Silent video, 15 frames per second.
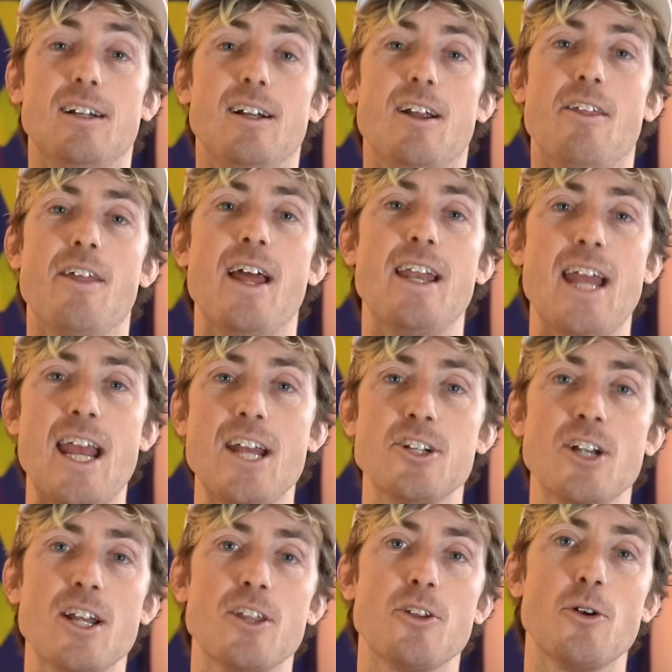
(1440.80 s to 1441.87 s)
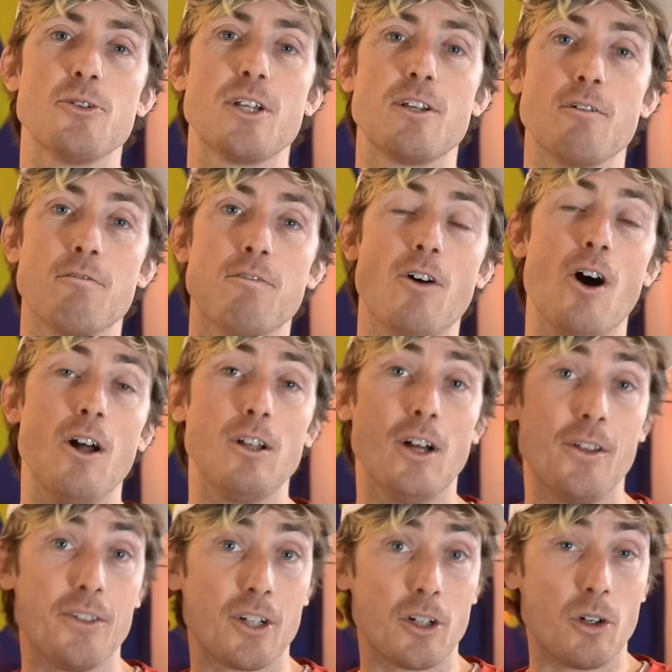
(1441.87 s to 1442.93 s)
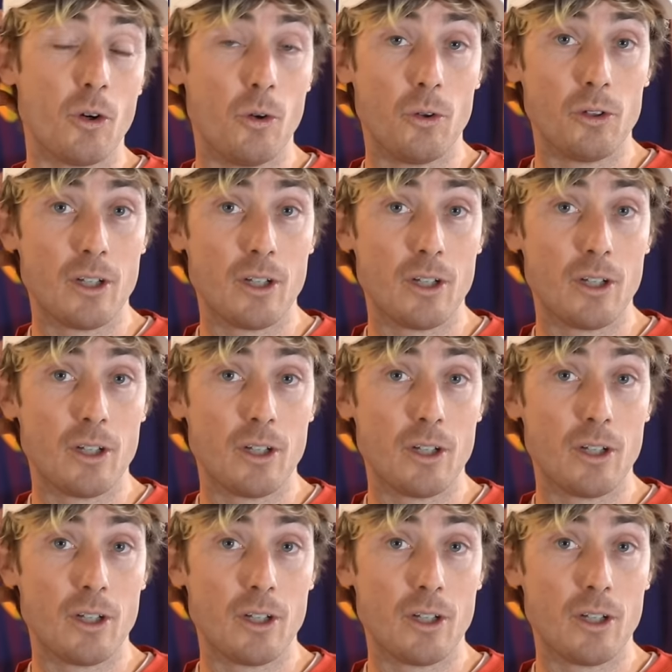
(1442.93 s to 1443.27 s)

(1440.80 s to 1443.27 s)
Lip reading: Then AJ throws it to fall on the goal